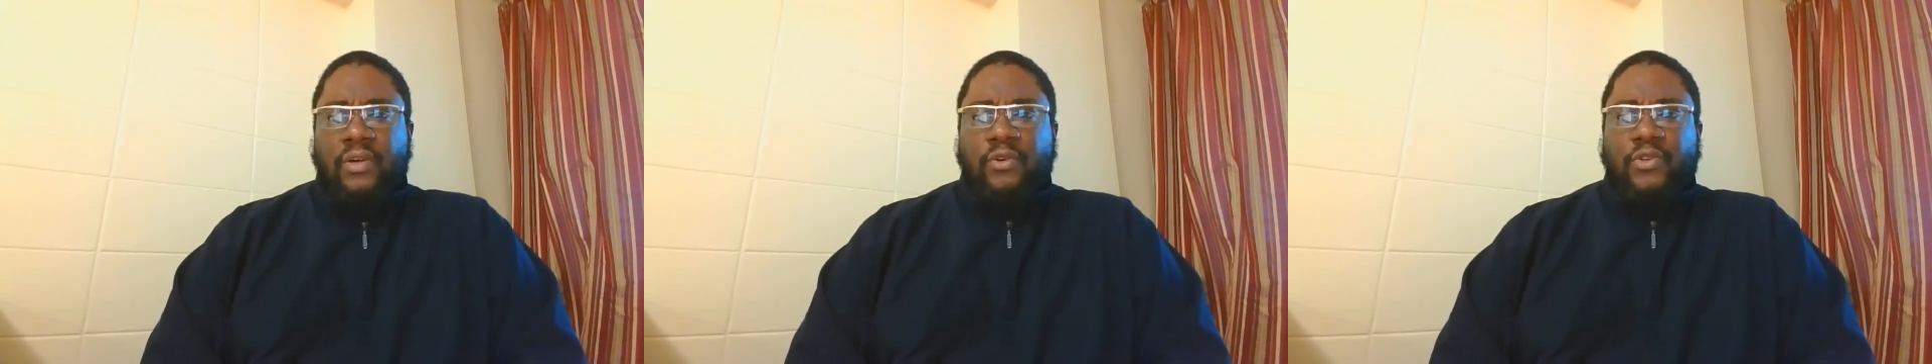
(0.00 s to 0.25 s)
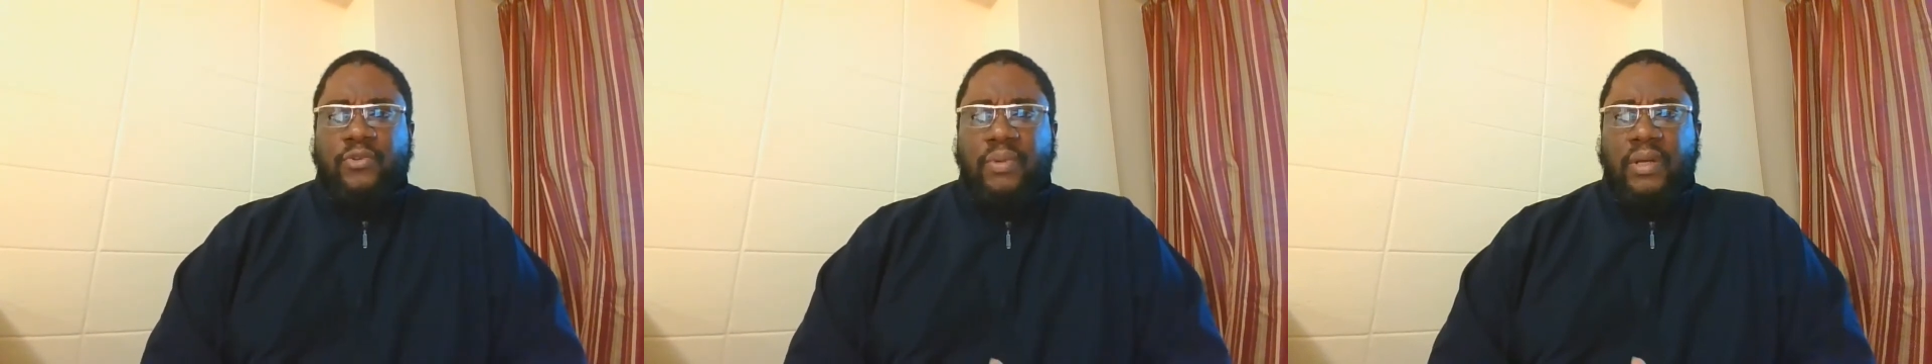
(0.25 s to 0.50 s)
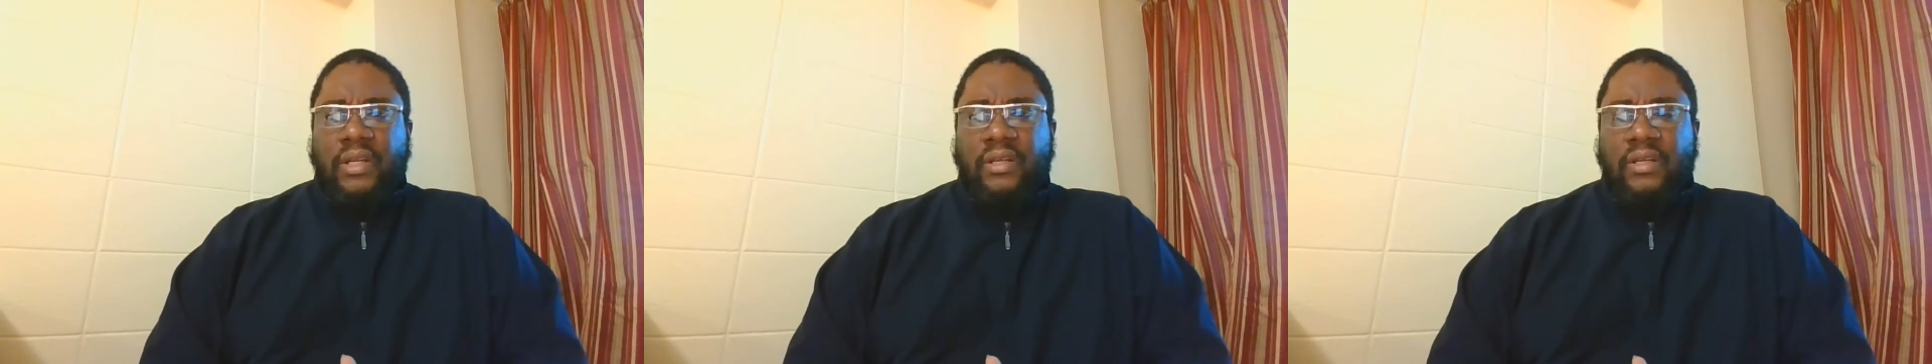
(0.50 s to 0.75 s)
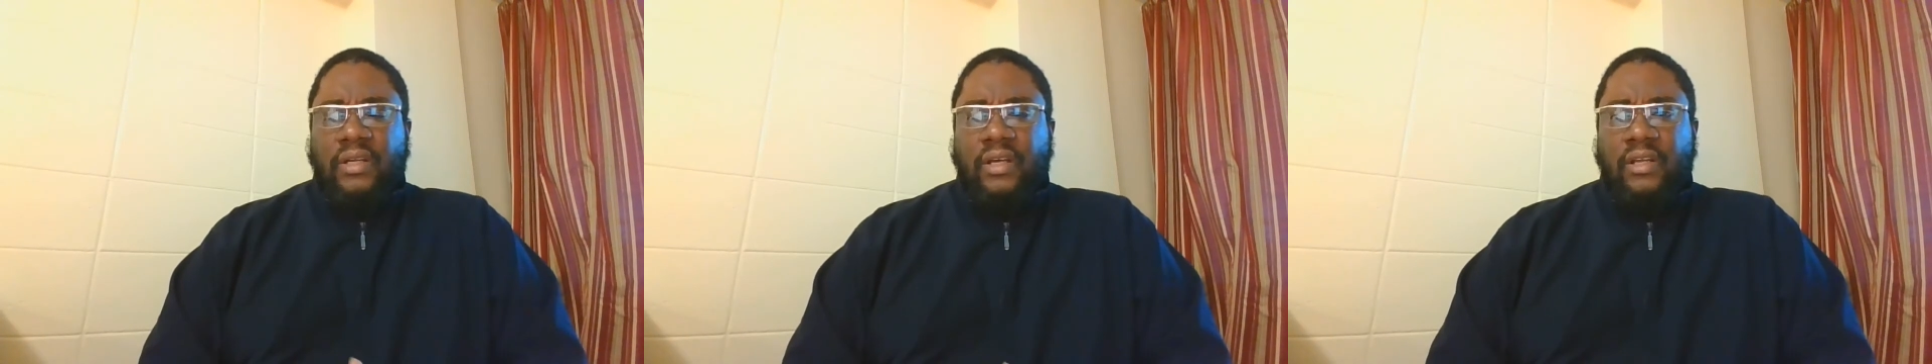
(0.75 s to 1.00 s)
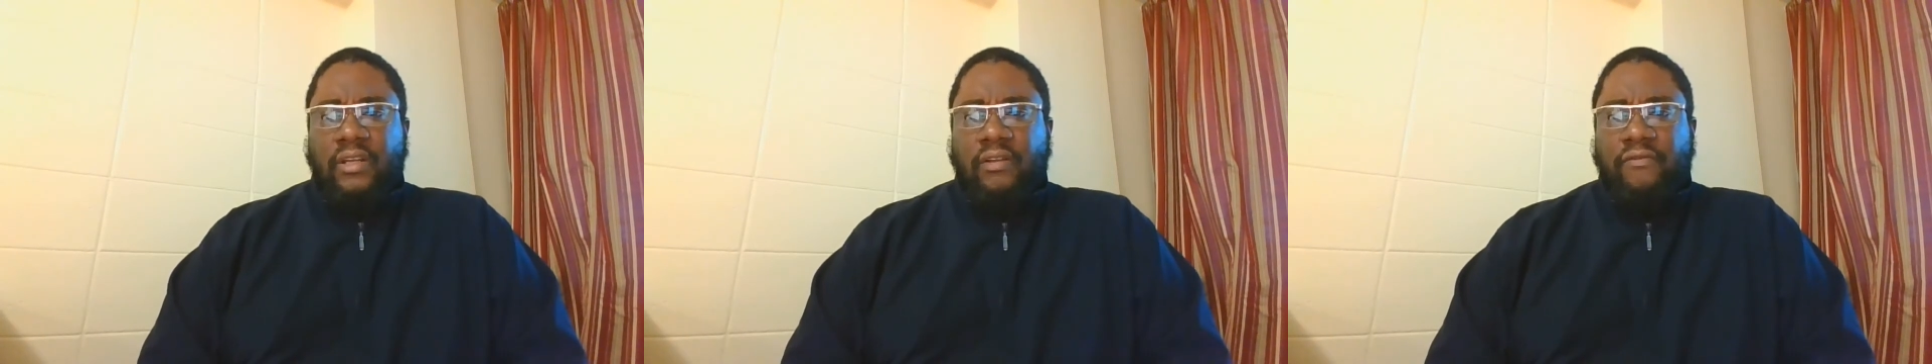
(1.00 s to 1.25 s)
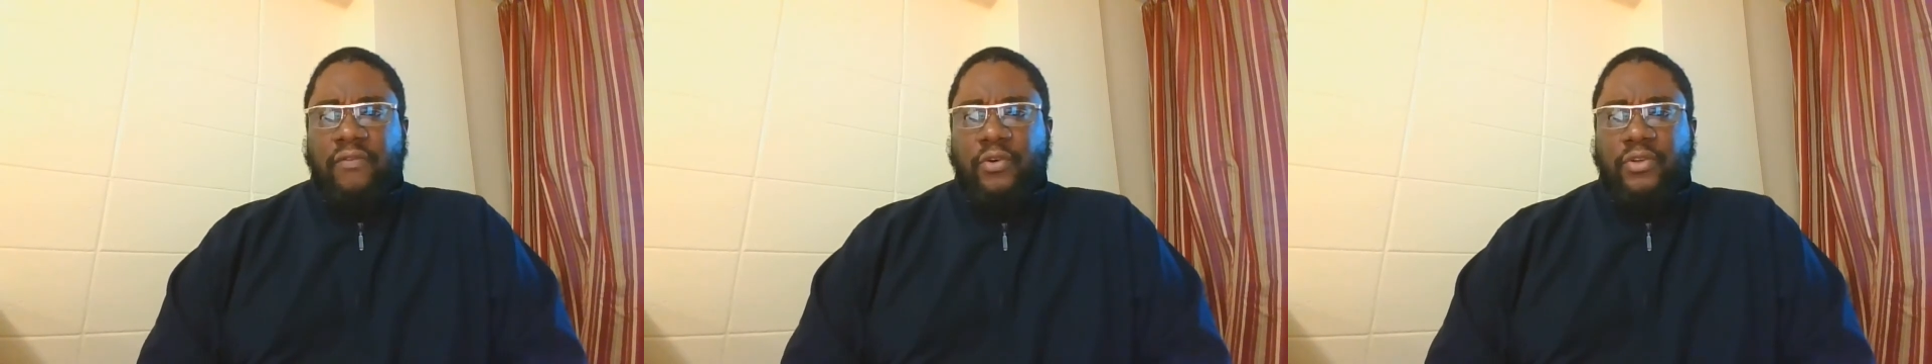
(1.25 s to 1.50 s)
Usman
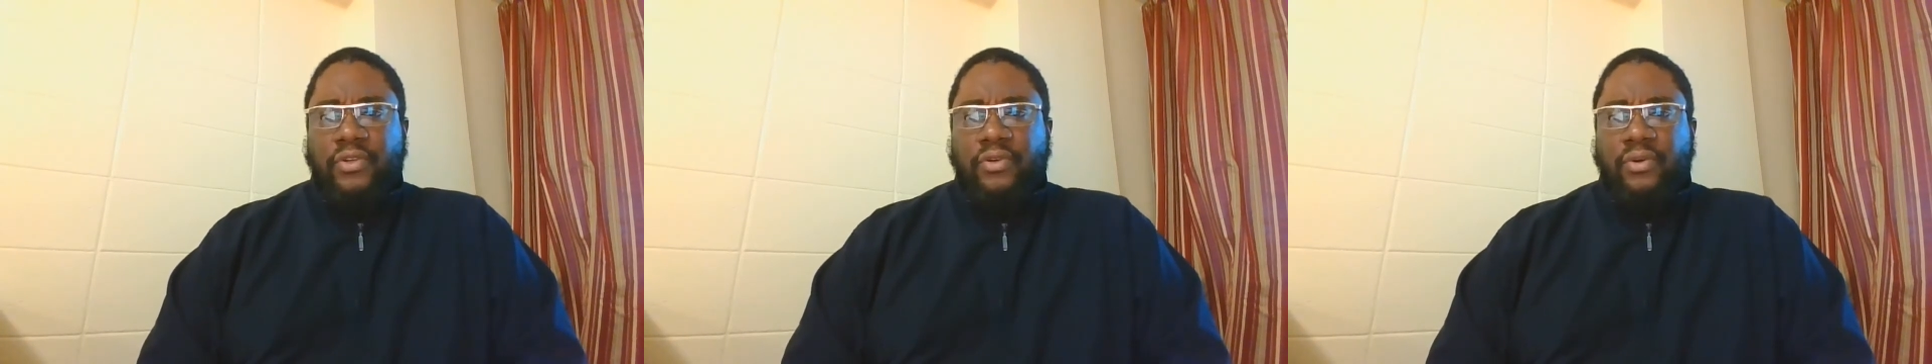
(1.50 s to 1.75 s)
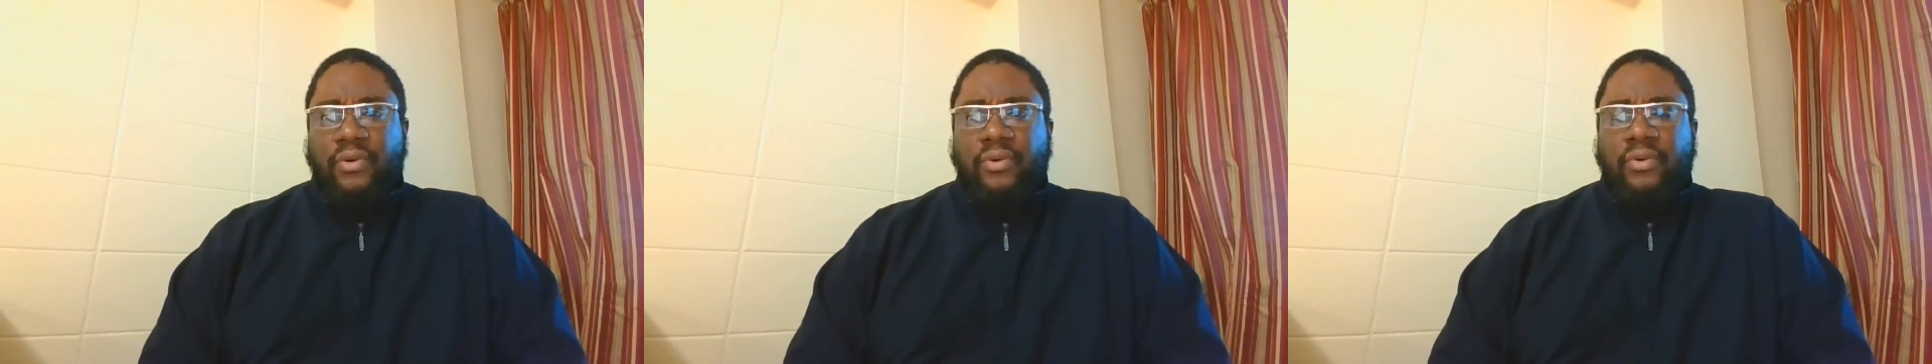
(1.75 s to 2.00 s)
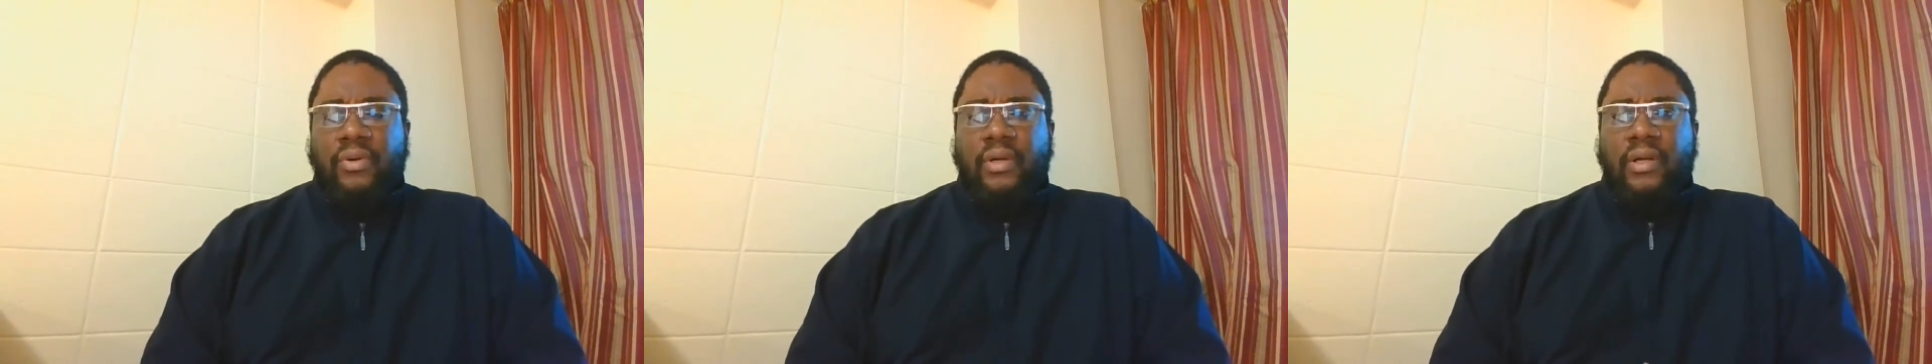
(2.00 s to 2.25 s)
Danfodio,